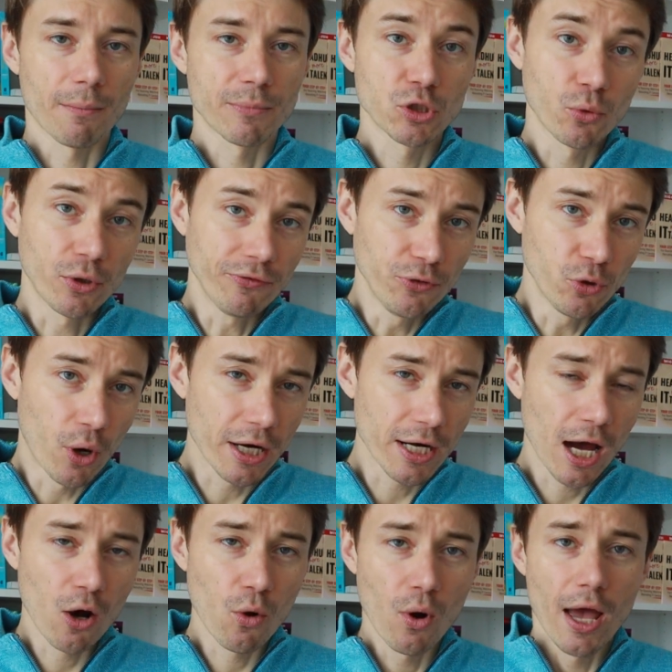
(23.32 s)
So if you are
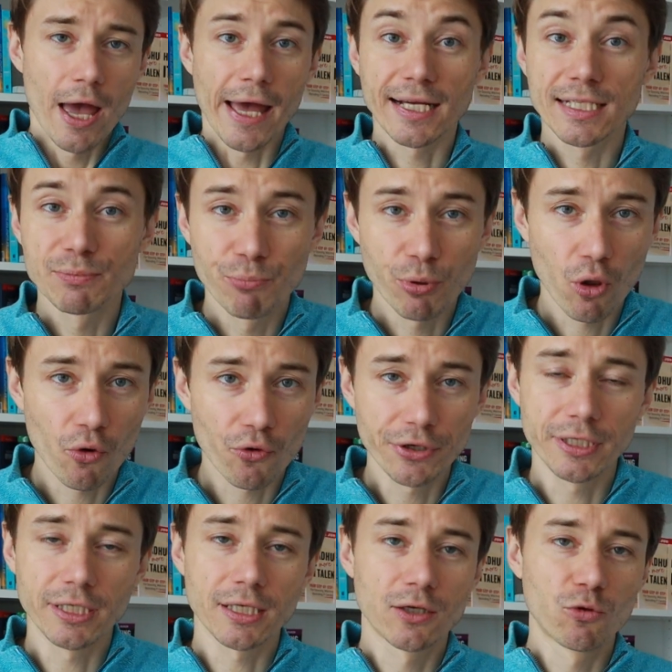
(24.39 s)
now
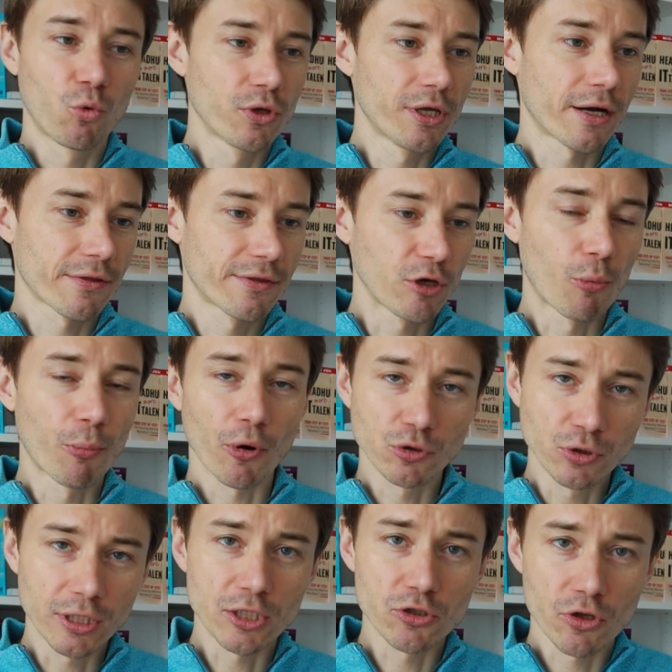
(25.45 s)
exploring what are the
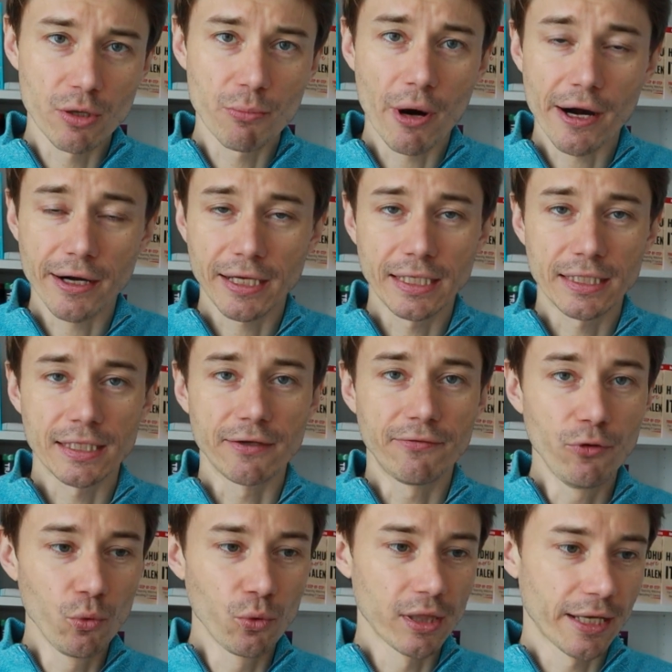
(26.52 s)
opportunities on the market,
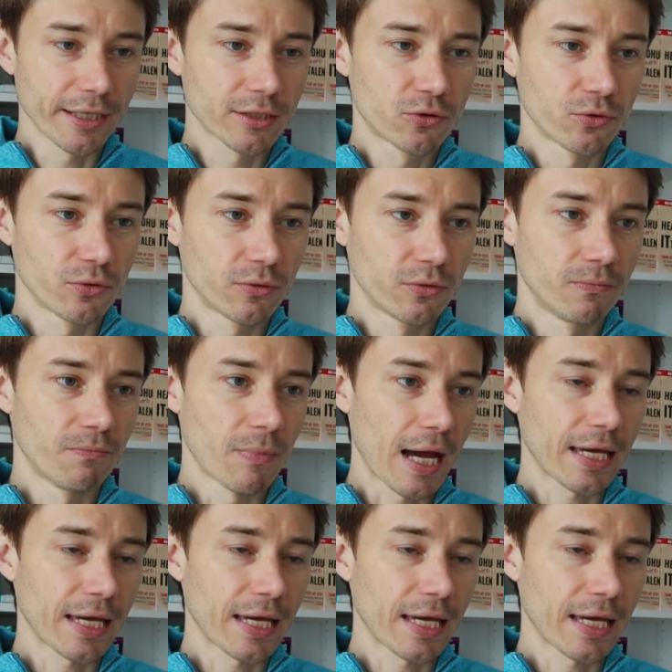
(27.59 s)
if you would like to